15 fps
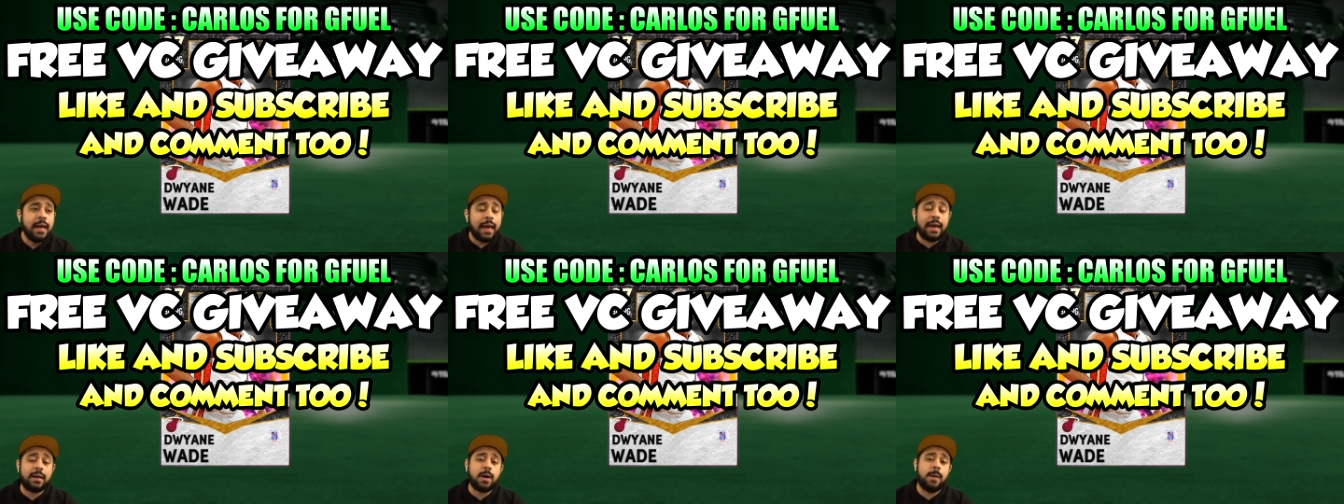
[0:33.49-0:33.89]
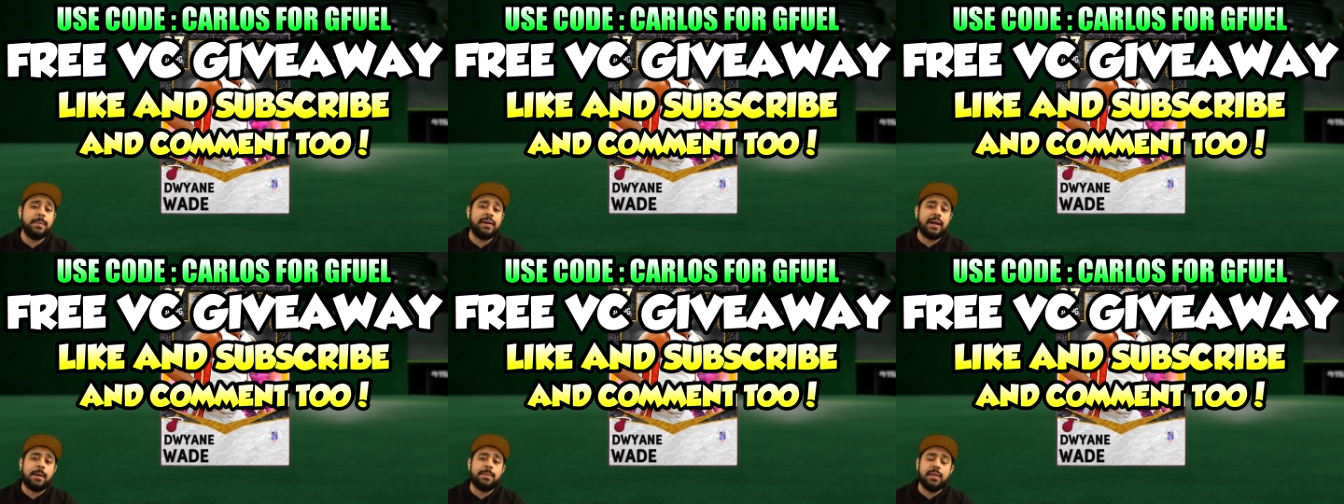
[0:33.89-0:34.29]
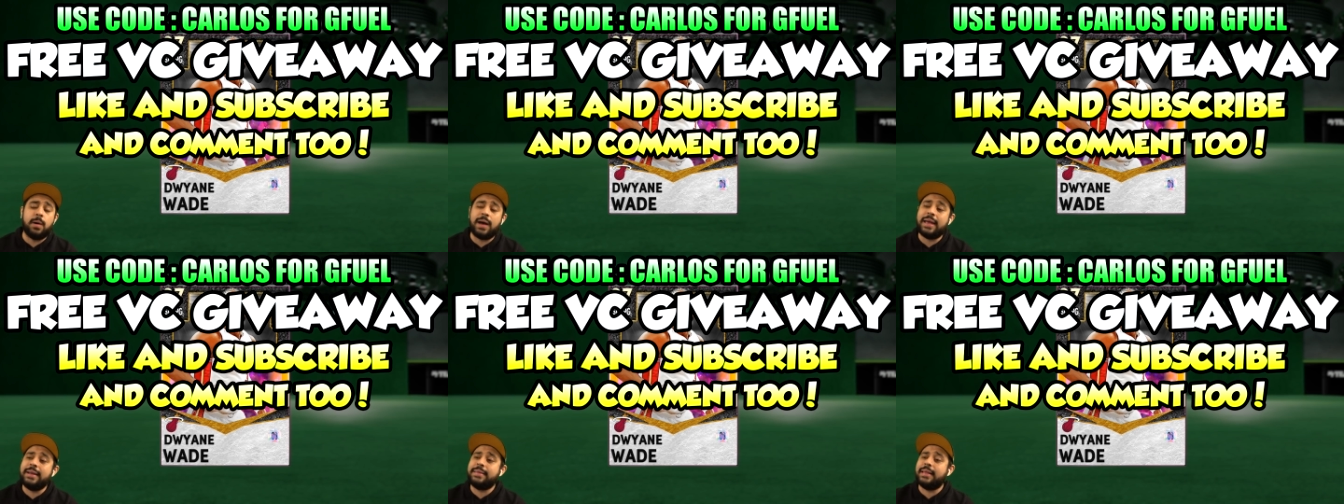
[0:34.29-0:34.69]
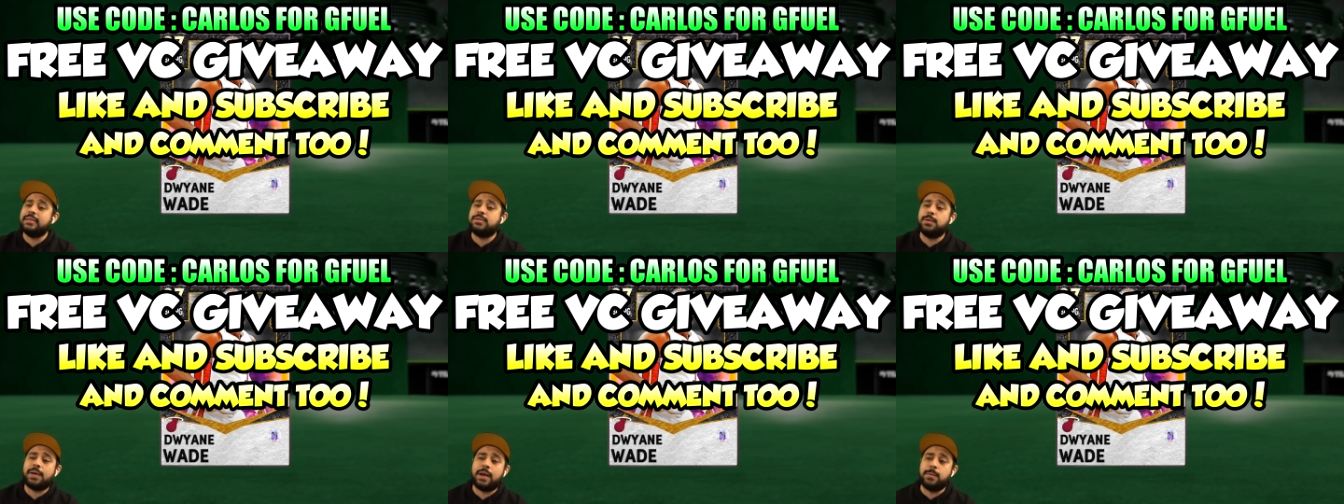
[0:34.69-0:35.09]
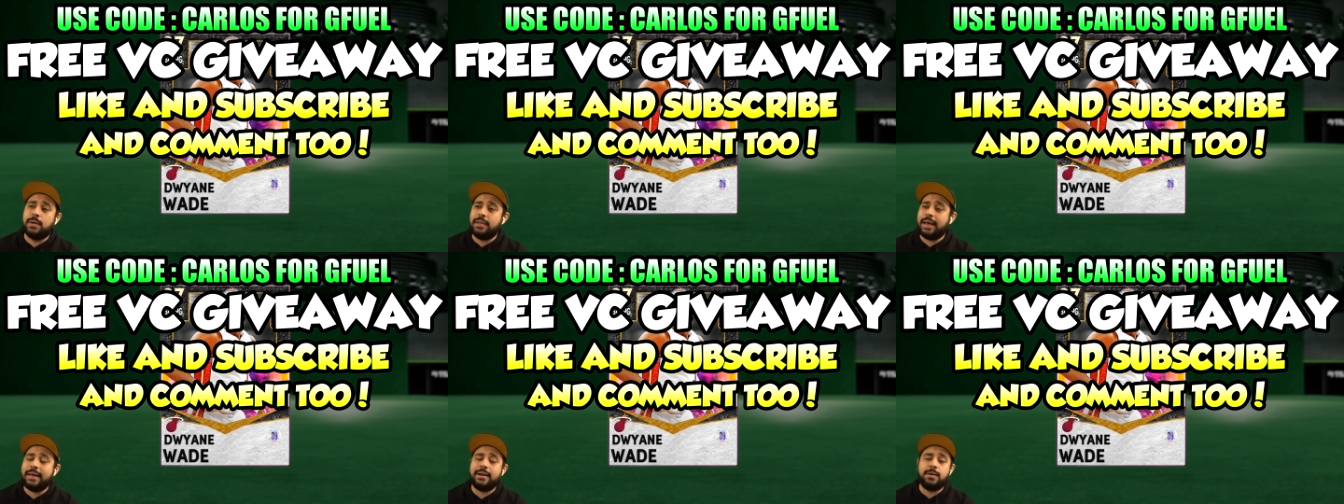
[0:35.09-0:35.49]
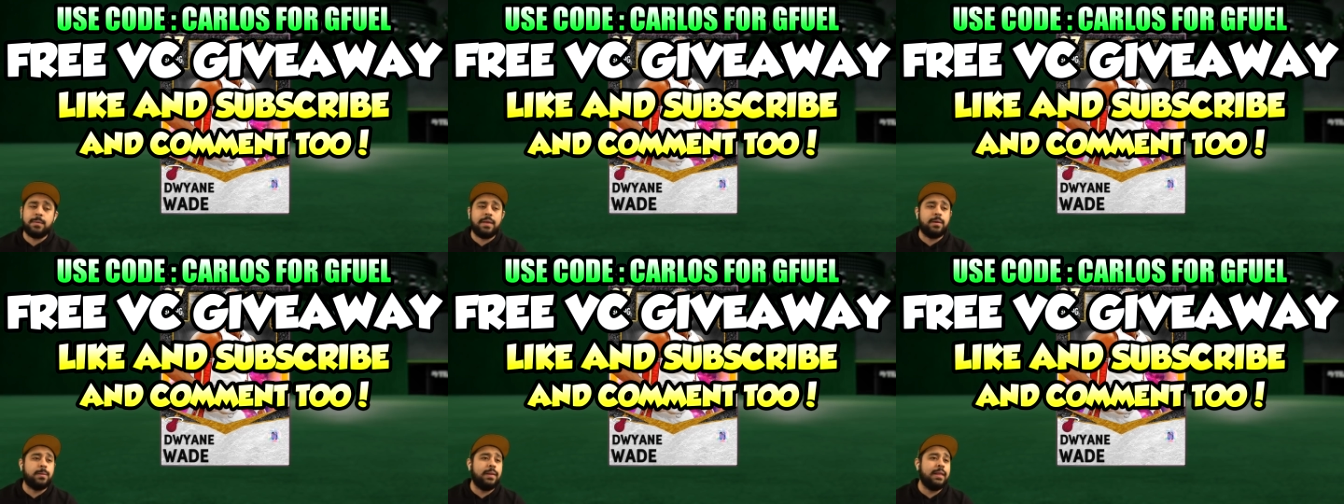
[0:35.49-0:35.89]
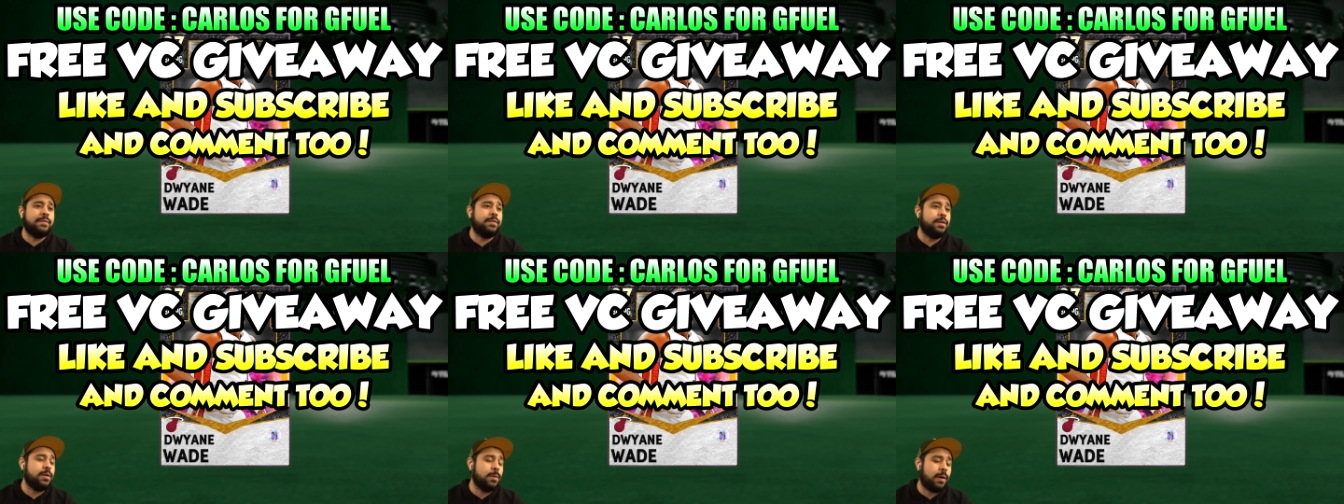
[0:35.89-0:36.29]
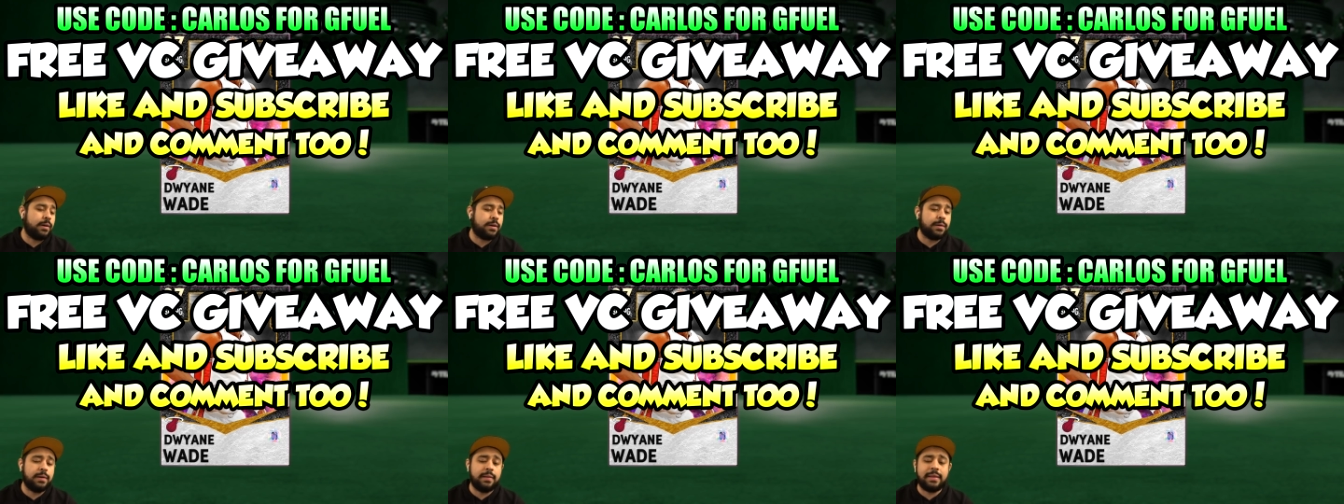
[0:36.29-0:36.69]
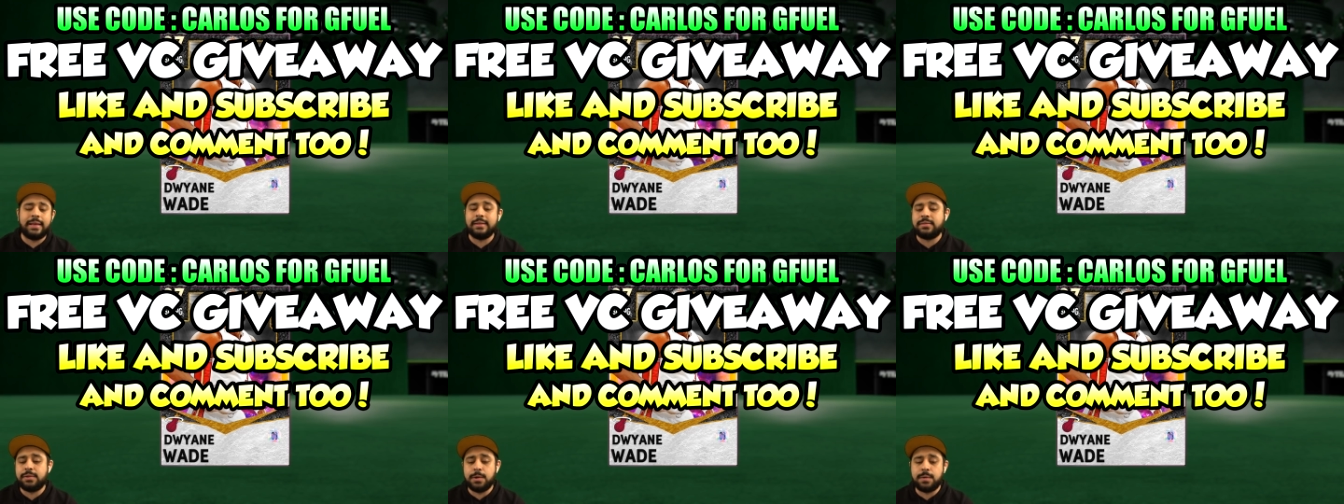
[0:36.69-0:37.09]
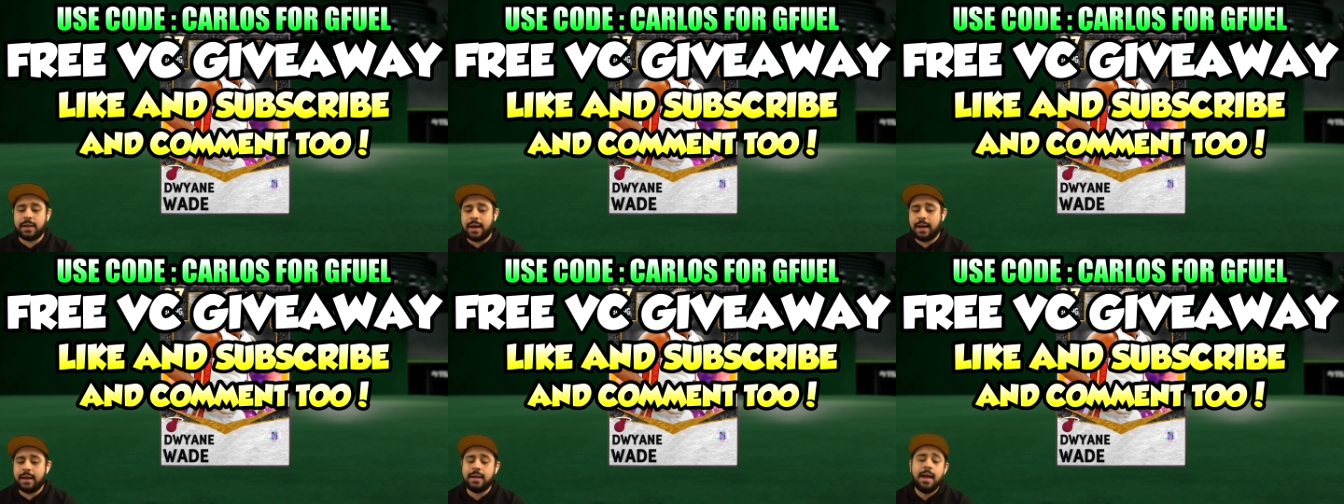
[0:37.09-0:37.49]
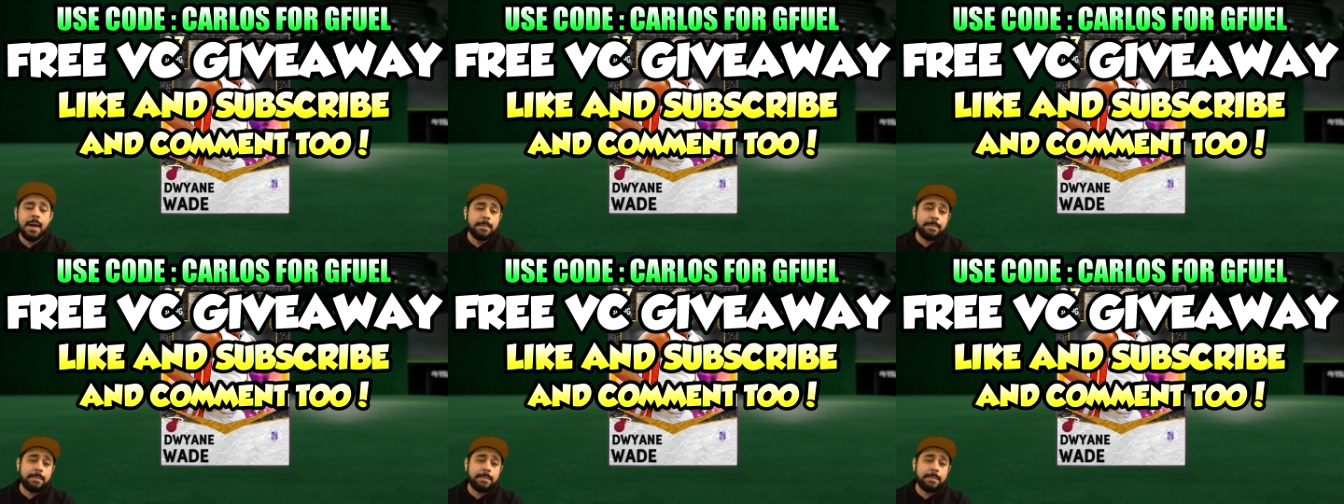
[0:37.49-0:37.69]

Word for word: And comment down below anything 2K related, whether what level you are currently in 2K,